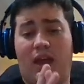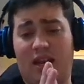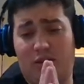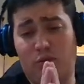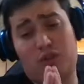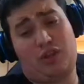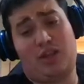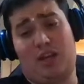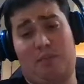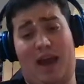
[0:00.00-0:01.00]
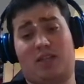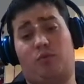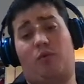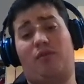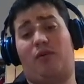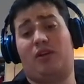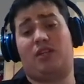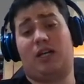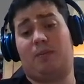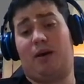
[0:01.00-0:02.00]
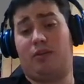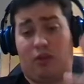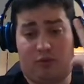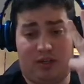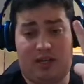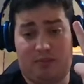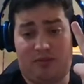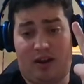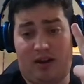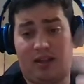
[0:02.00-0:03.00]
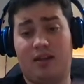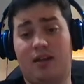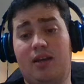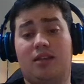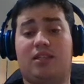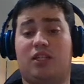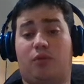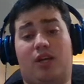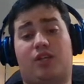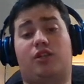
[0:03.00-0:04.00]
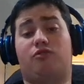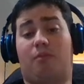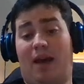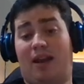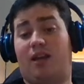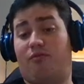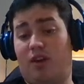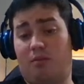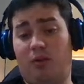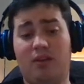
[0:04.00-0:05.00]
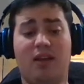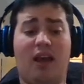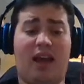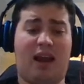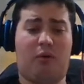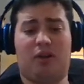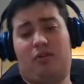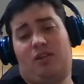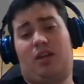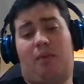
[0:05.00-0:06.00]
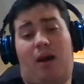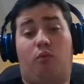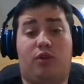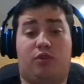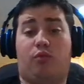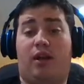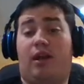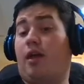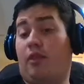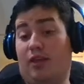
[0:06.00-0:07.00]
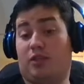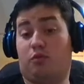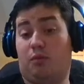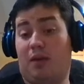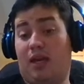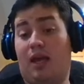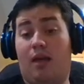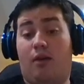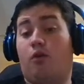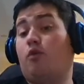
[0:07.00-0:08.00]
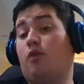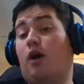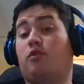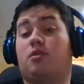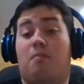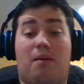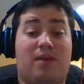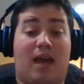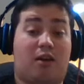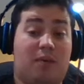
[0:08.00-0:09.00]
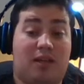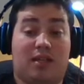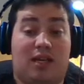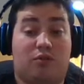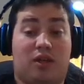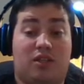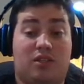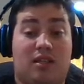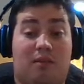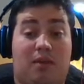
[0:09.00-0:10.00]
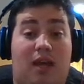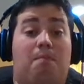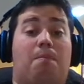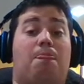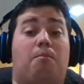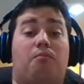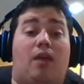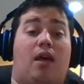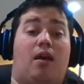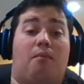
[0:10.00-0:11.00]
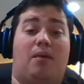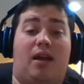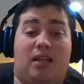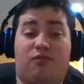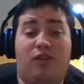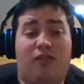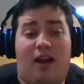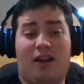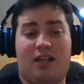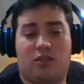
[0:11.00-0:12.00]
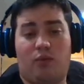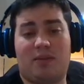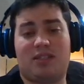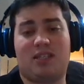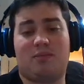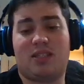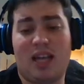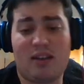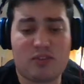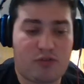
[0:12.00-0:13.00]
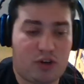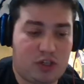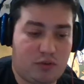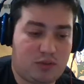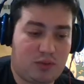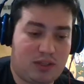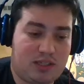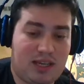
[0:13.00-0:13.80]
And you should think back to what we've already talked about, the 3 types of irony: situational, dramatic, and verbal. And I want you to think about which one this would be. Who knows, maybe that could be a test question someday. But it's full of irony as the women see themselves as virtuous while at the